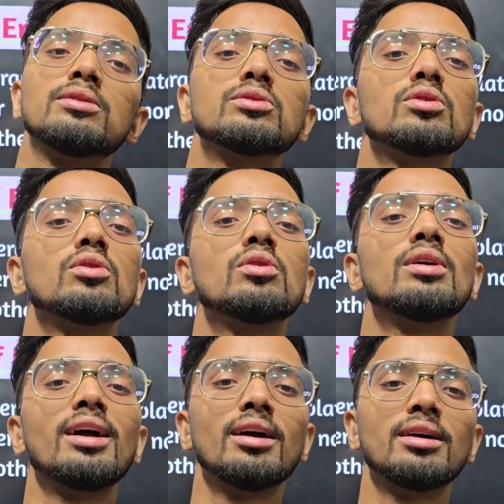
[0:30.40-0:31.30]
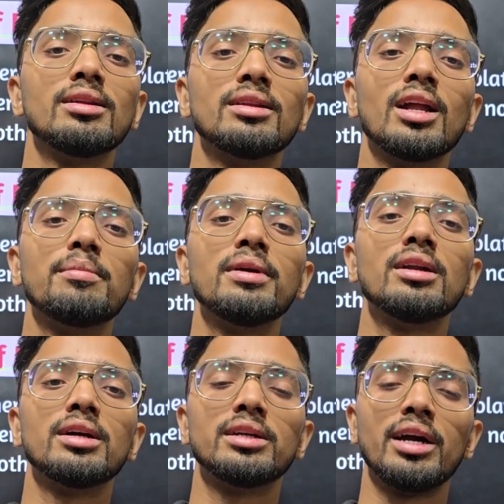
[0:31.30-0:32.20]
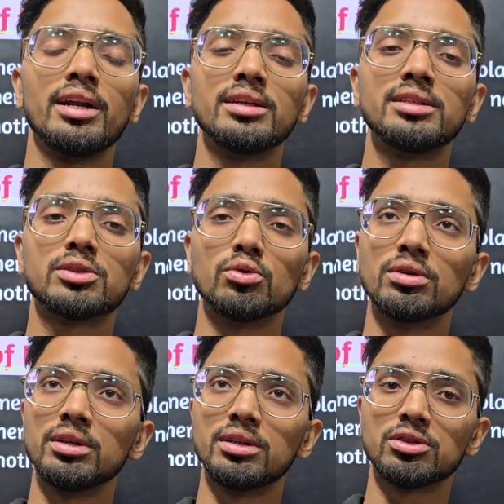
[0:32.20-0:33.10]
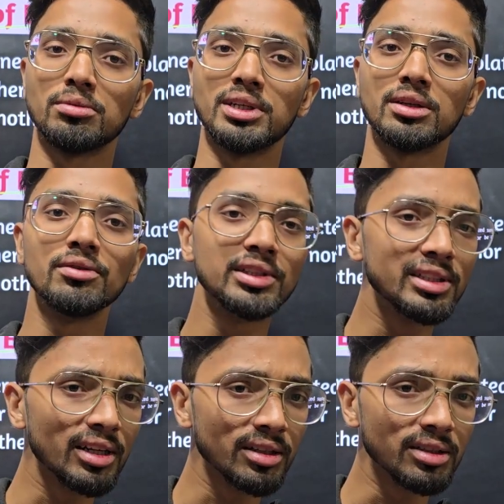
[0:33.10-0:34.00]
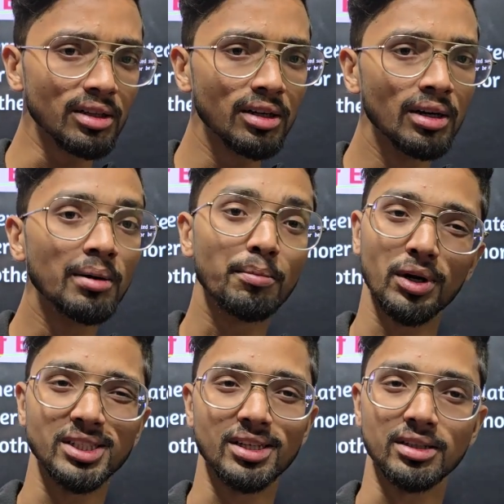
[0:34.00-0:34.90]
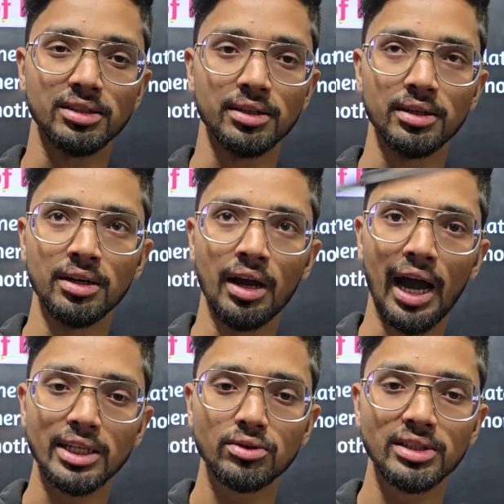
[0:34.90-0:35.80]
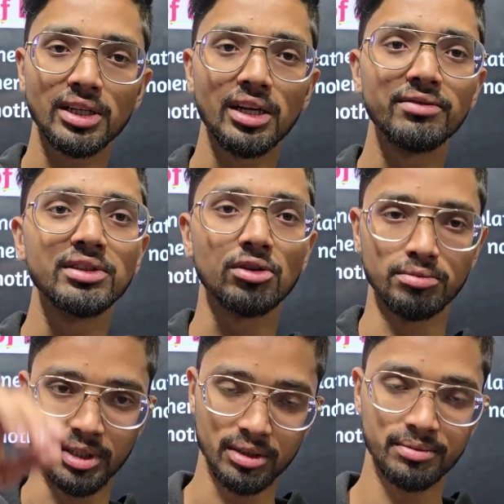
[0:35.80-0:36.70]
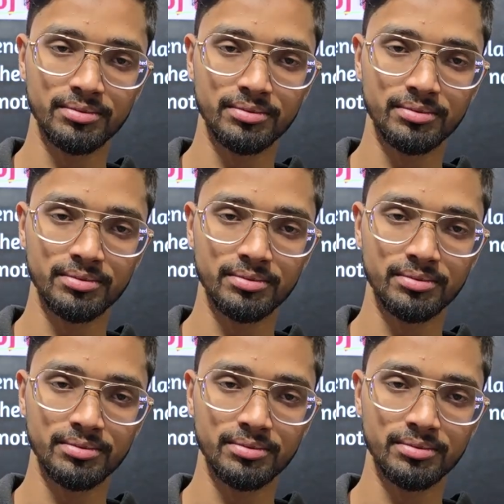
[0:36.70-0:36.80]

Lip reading: so there will be an energy stored in this object. Which is the energy? Potential energy. As soon as I leave this object,